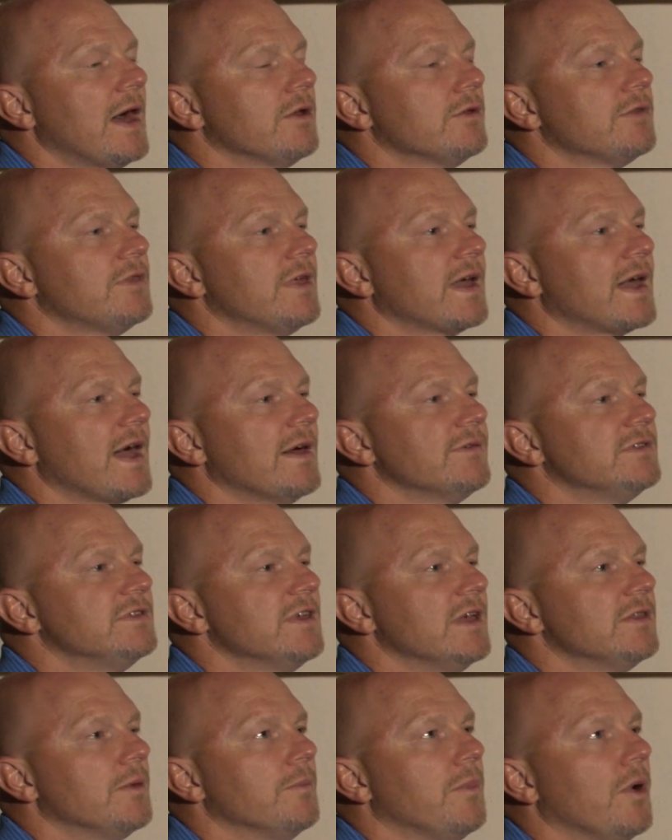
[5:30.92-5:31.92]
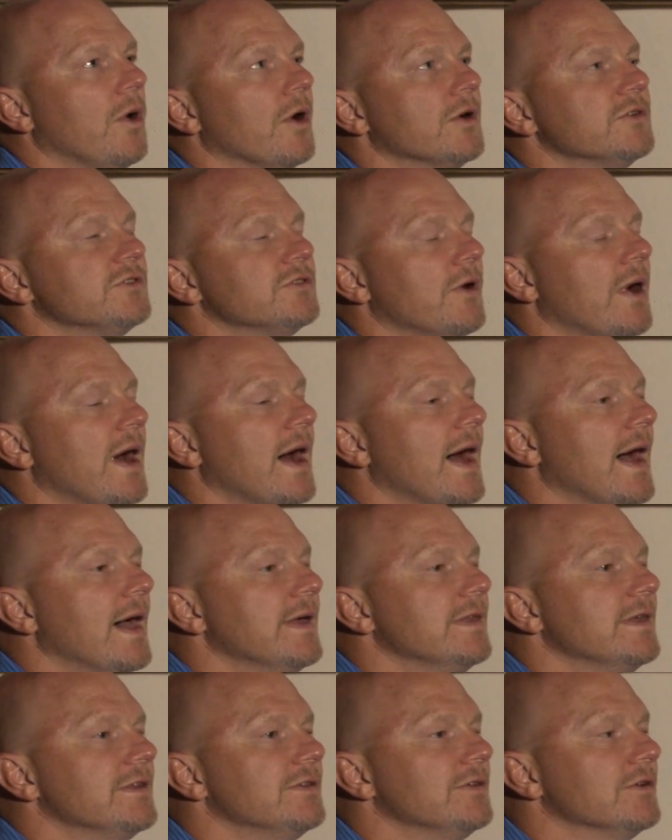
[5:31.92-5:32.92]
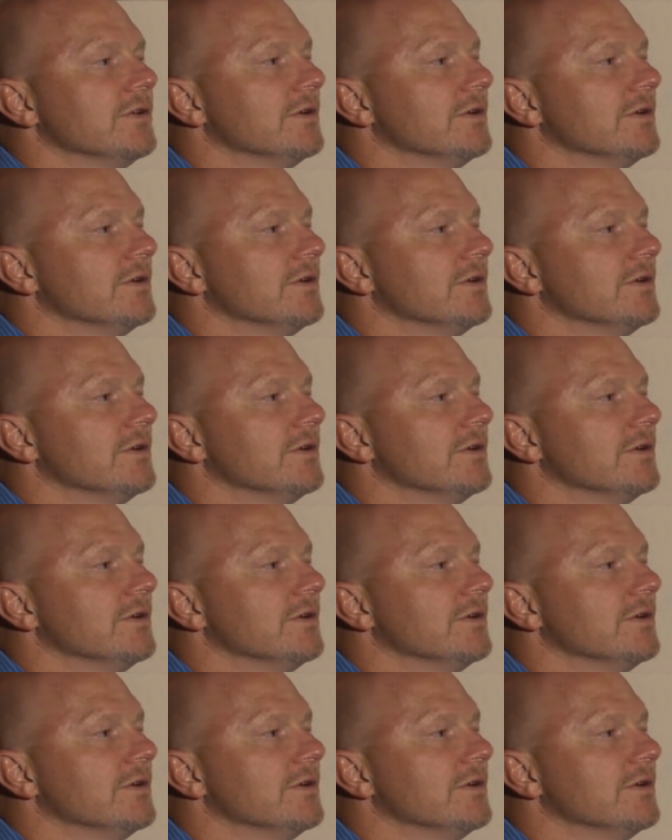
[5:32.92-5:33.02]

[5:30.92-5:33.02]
I don't think I've set the bar so high that